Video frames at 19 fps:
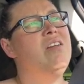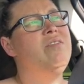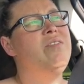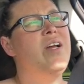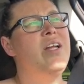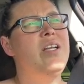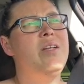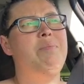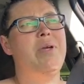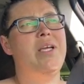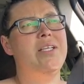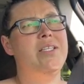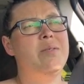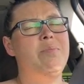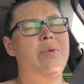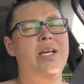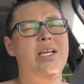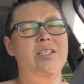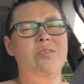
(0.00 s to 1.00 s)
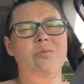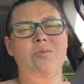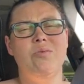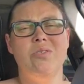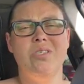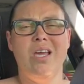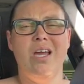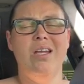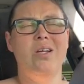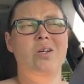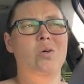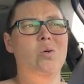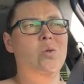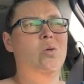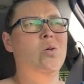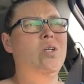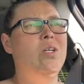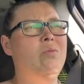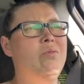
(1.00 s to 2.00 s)
found a pizza place, which is kind of
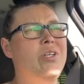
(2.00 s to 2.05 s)
cool.